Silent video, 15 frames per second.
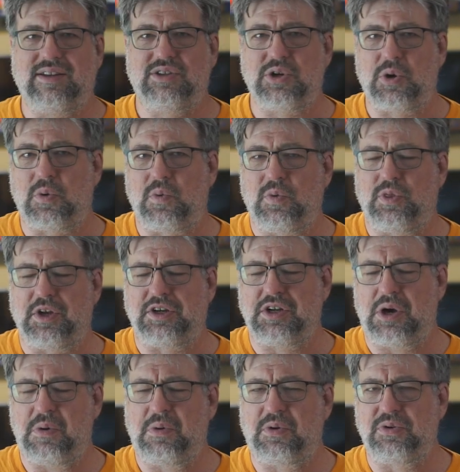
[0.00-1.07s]
So the
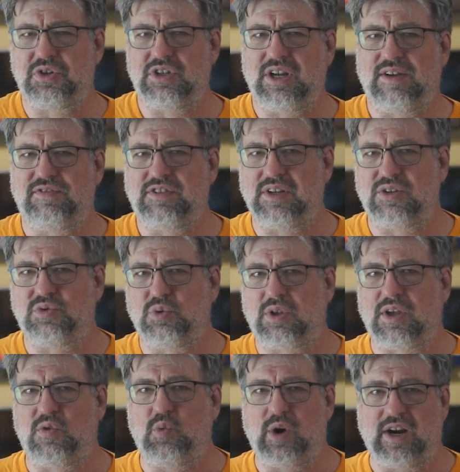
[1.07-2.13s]
tonal shift is
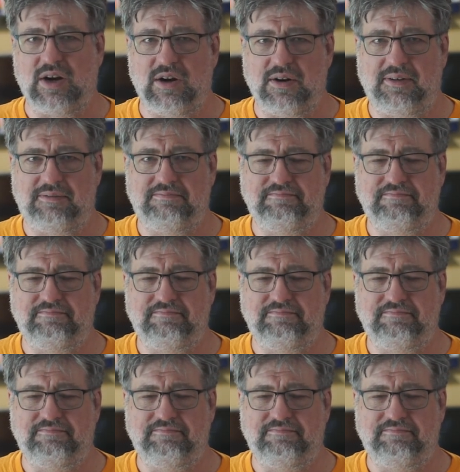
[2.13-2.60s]
really weird.